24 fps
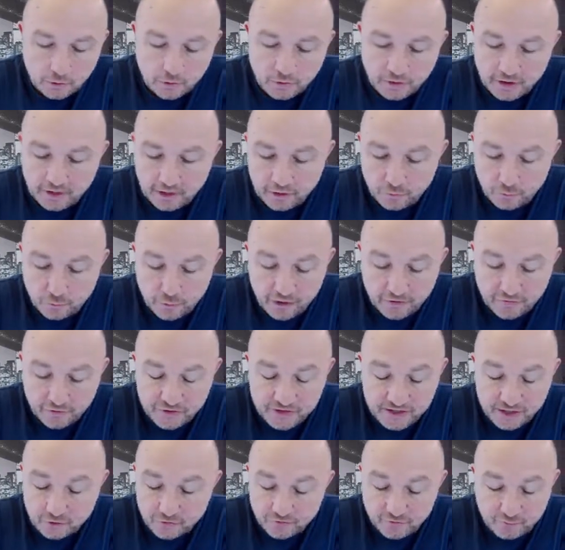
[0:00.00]
Okay, we have a
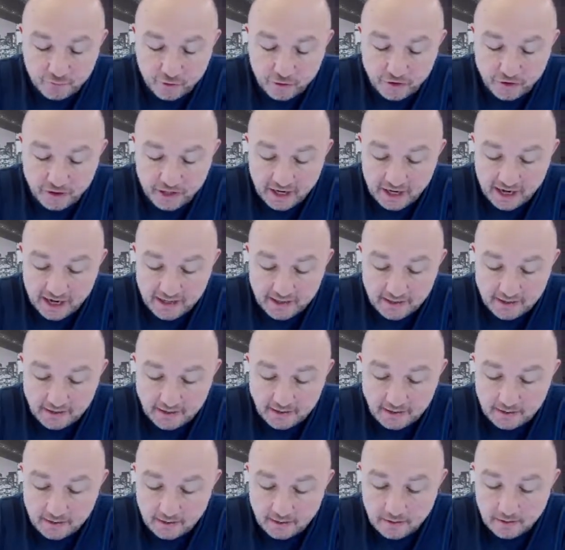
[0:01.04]
set of point S
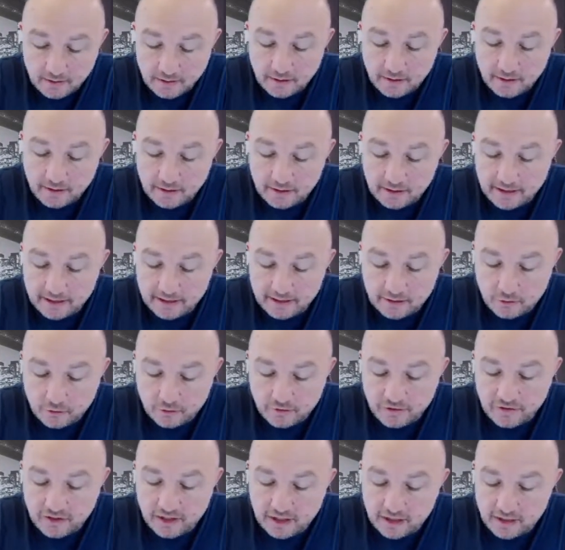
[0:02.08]
that
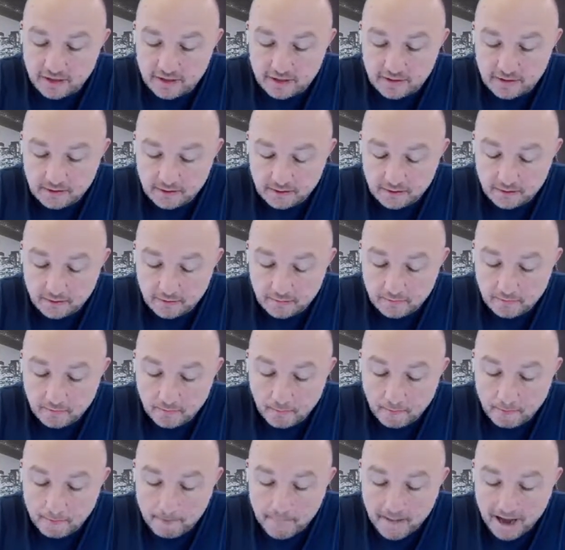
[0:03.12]
contains
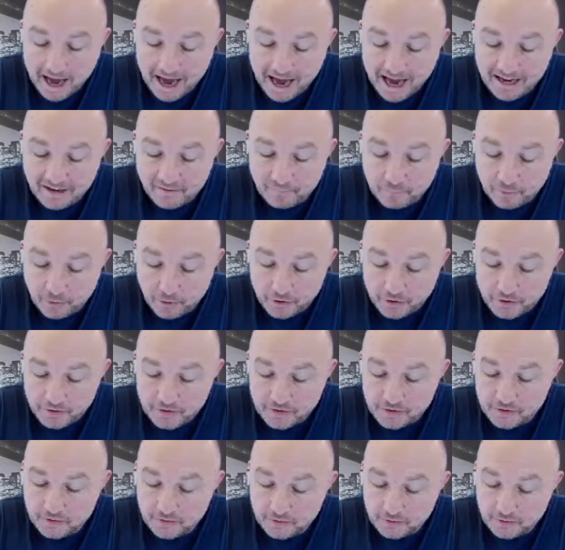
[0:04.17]
n points.